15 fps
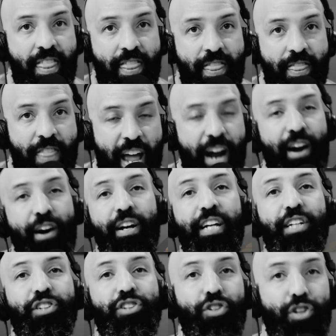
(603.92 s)
There
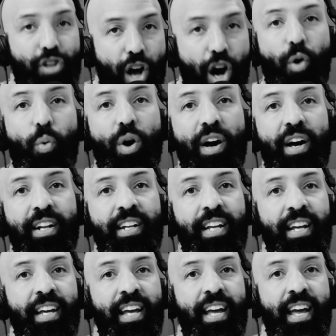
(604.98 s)
is no one
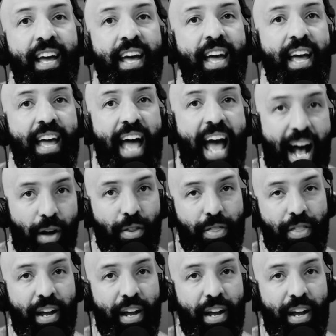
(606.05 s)
out